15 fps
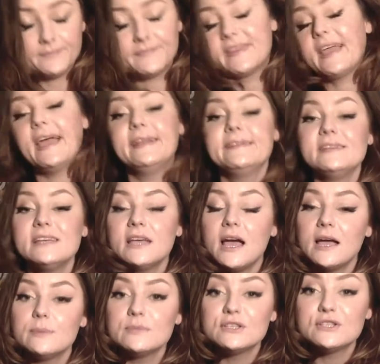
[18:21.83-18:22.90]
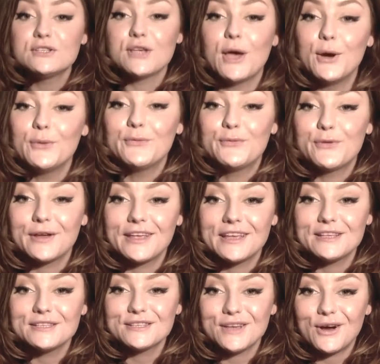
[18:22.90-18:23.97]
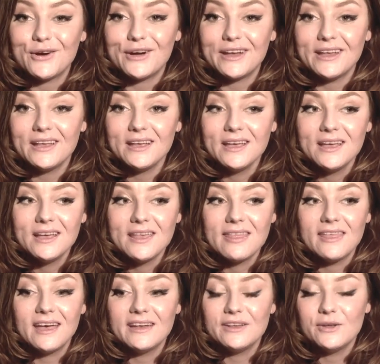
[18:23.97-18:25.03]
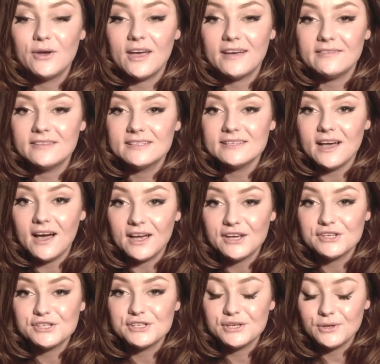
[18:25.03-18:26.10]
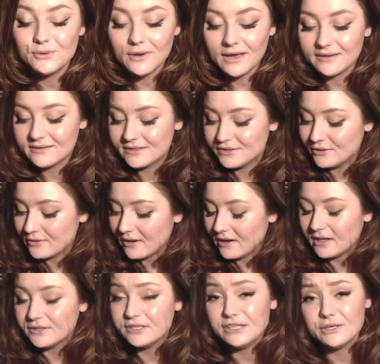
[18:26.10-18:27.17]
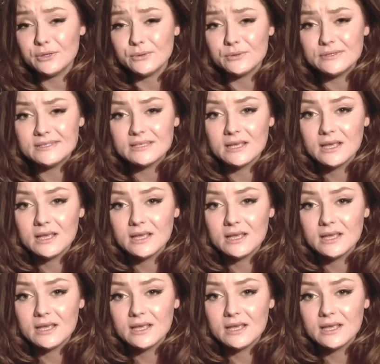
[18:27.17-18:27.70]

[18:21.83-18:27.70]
Candy, I'm so freaking sorry that you have this eye issue and that you can't use